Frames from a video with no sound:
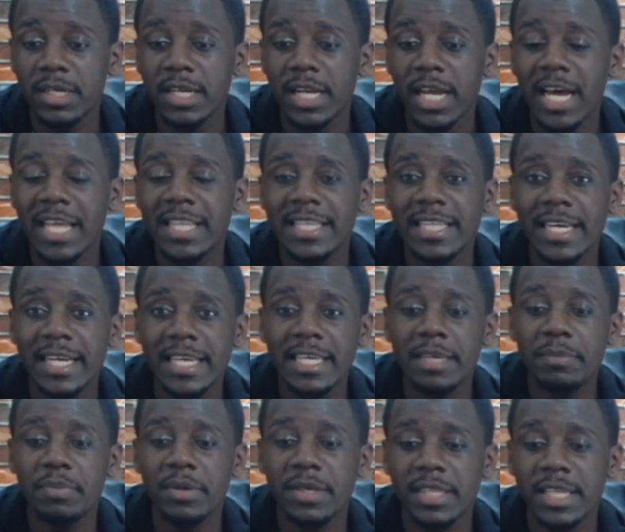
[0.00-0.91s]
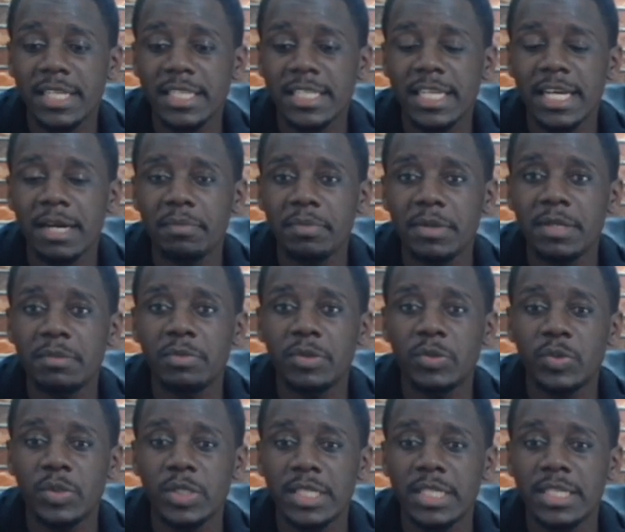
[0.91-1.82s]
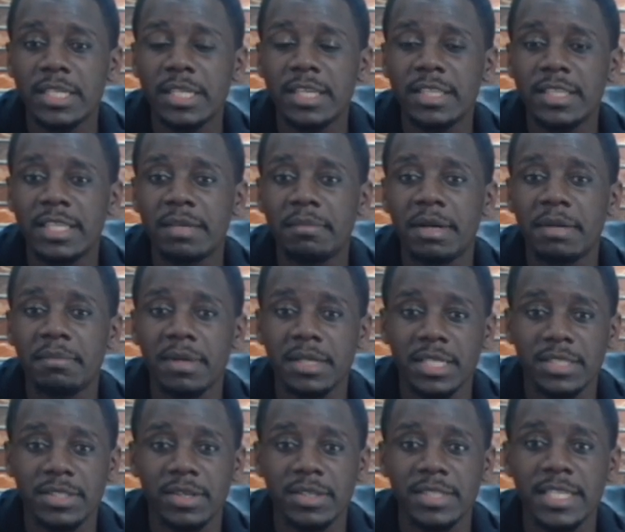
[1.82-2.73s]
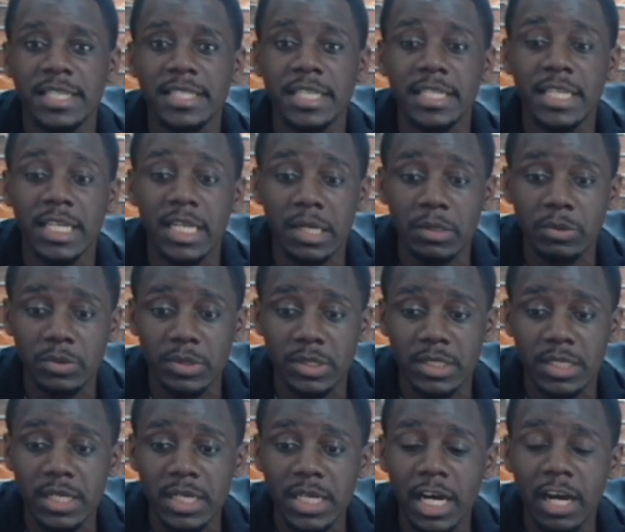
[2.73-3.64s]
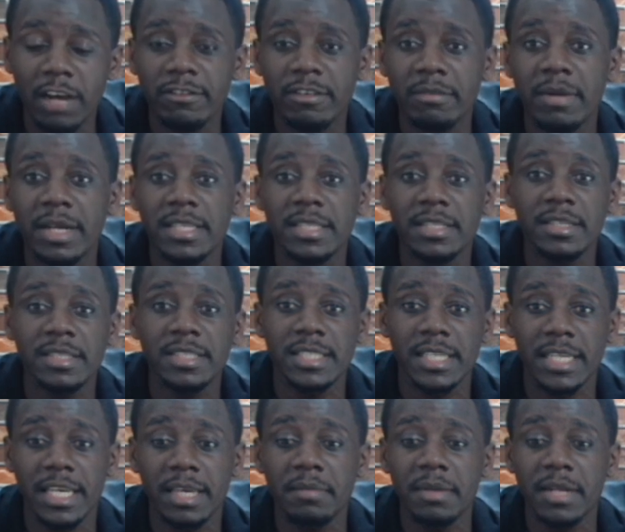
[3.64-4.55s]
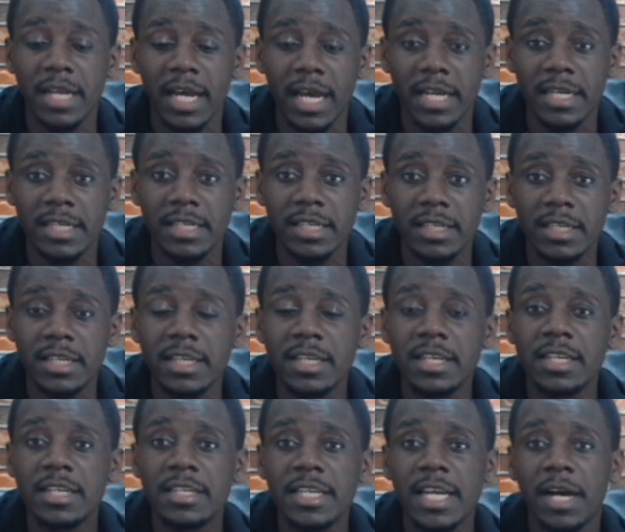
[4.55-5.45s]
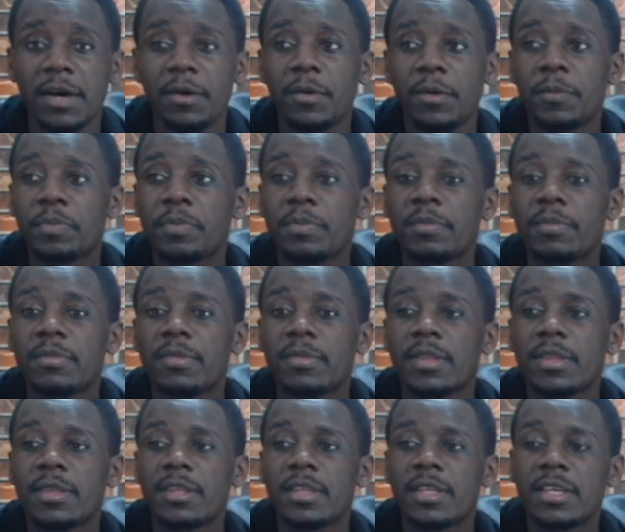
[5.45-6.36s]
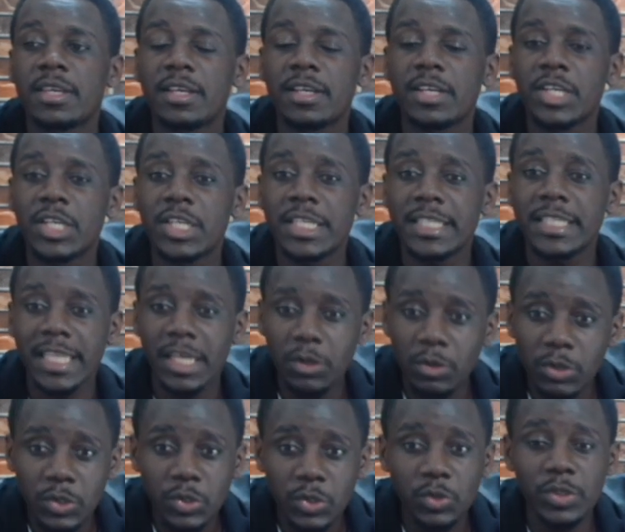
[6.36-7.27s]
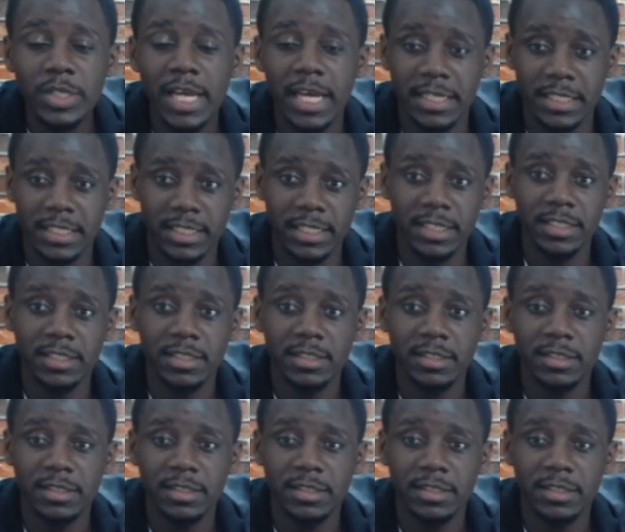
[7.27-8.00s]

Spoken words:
And they are keeping that gap in between them and Manchester United close. However much there is a game in hand. Now, if they lose to United,